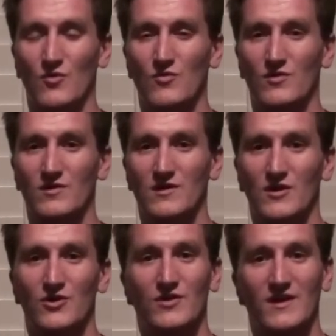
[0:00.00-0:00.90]
or
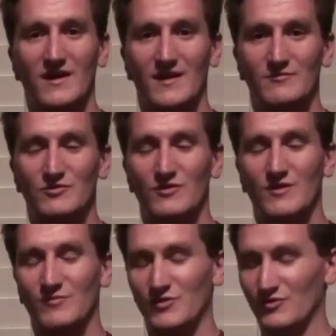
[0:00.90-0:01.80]
hooking it up to a
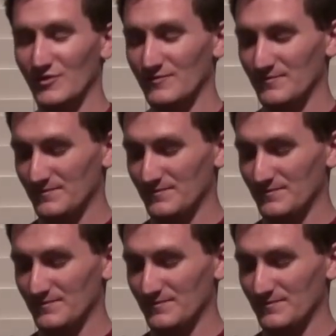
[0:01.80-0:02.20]
computer.